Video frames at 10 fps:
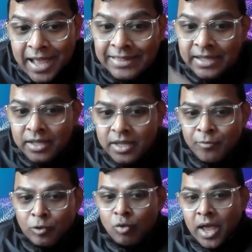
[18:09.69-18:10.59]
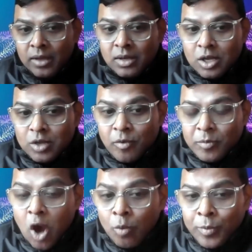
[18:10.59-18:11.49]
And then if you look at from
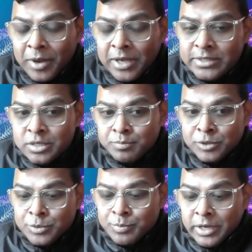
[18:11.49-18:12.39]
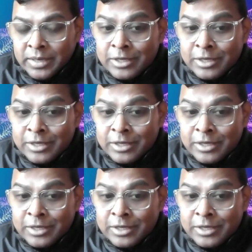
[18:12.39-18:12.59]
the optimization perspective,